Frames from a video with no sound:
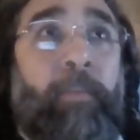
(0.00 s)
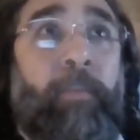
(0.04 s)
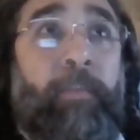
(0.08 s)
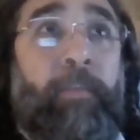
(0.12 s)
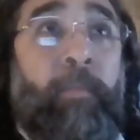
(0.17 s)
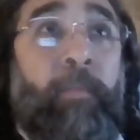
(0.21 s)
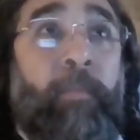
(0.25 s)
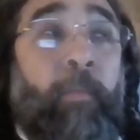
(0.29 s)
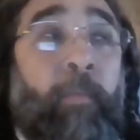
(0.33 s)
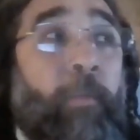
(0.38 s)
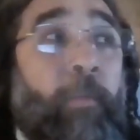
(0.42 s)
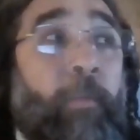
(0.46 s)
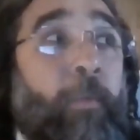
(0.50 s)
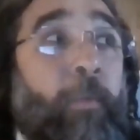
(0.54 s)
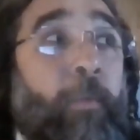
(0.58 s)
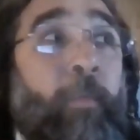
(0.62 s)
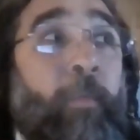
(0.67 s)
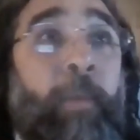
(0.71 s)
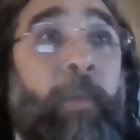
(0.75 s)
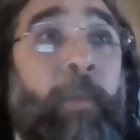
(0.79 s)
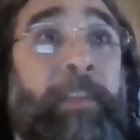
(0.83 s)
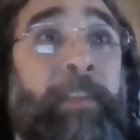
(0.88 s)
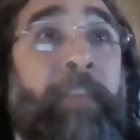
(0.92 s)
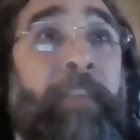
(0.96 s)

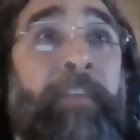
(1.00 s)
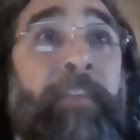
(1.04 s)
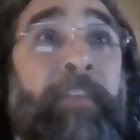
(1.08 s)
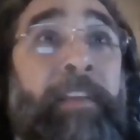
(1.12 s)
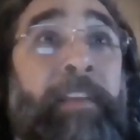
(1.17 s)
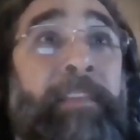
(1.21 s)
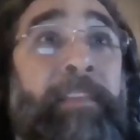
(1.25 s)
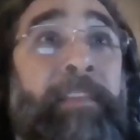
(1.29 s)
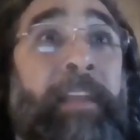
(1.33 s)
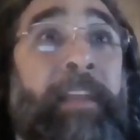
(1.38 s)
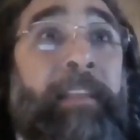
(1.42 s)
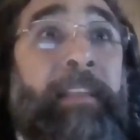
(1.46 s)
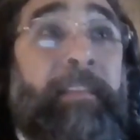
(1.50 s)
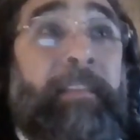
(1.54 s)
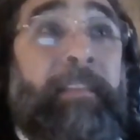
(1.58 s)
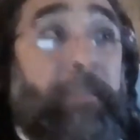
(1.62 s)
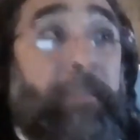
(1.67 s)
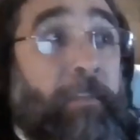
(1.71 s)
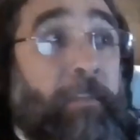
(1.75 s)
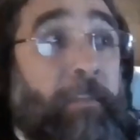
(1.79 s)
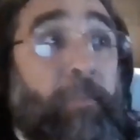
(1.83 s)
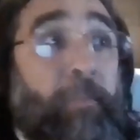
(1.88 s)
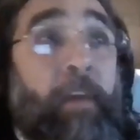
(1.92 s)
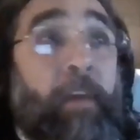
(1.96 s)
that
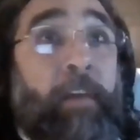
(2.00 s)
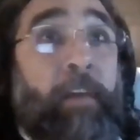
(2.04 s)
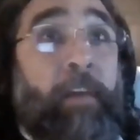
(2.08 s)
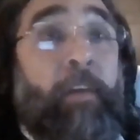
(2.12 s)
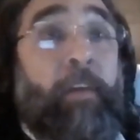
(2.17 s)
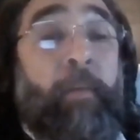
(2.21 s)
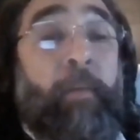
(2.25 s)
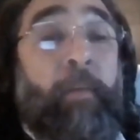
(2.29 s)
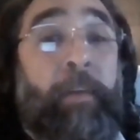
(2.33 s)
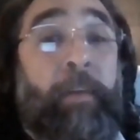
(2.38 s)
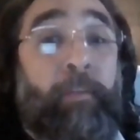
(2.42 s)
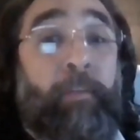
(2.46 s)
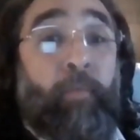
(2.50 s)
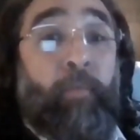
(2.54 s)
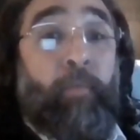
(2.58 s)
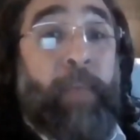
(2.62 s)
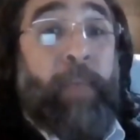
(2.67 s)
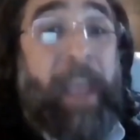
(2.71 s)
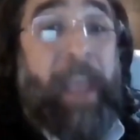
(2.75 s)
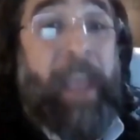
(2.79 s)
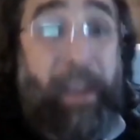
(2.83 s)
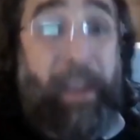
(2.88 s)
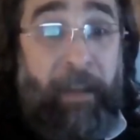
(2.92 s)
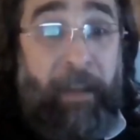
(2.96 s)
you are going to
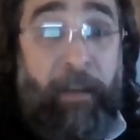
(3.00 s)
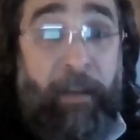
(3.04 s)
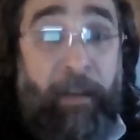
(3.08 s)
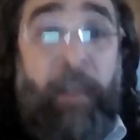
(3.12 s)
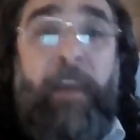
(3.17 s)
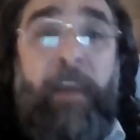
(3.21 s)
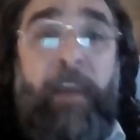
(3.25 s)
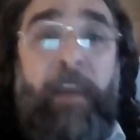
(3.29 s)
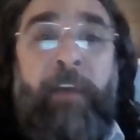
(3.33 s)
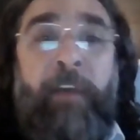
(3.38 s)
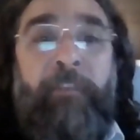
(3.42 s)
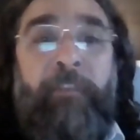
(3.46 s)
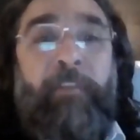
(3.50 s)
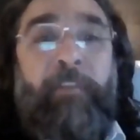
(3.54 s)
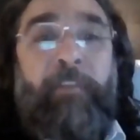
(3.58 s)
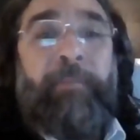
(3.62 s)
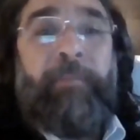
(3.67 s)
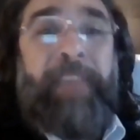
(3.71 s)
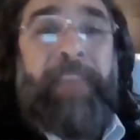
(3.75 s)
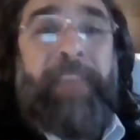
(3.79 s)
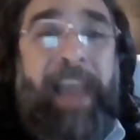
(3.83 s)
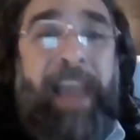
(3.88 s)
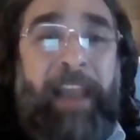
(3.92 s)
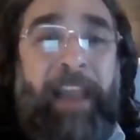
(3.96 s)
gain from
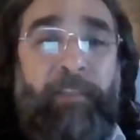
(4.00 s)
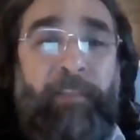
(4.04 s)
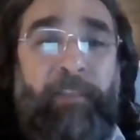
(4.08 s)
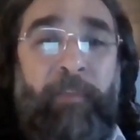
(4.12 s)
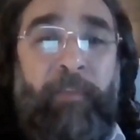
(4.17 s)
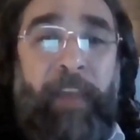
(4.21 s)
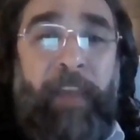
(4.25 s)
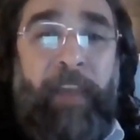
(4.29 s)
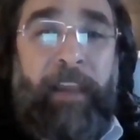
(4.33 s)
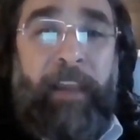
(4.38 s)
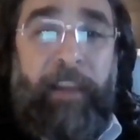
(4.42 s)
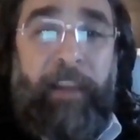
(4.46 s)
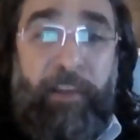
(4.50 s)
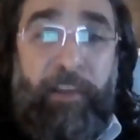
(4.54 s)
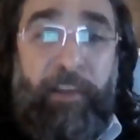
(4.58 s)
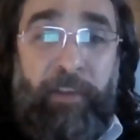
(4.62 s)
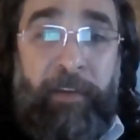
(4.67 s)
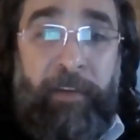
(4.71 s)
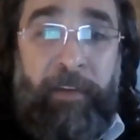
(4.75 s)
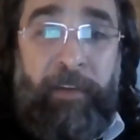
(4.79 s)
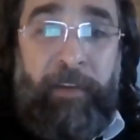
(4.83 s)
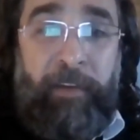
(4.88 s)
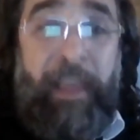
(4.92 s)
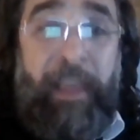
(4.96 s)
the act of aggression
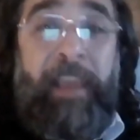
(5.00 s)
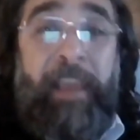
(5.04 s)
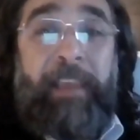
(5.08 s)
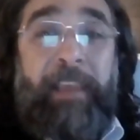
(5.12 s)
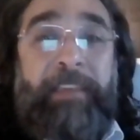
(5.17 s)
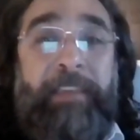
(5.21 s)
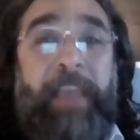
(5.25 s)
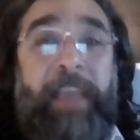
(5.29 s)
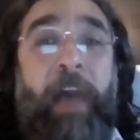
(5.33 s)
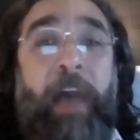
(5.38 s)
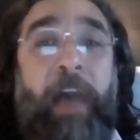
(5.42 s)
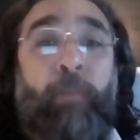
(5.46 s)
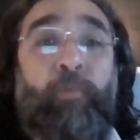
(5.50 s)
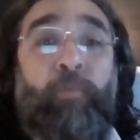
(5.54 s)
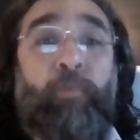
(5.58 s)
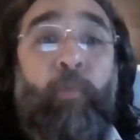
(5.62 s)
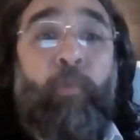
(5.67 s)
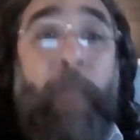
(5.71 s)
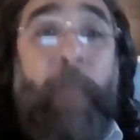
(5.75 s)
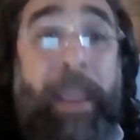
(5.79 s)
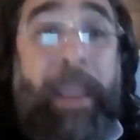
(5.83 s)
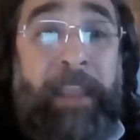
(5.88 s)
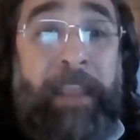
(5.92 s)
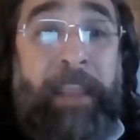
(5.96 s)
is
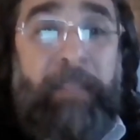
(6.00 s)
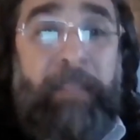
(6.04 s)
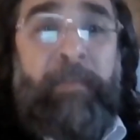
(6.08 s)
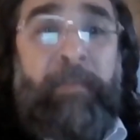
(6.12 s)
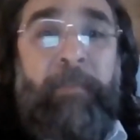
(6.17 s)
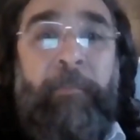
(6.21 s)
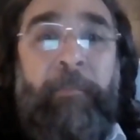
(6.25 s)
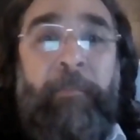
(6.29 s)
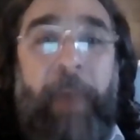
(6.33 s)
outweighed by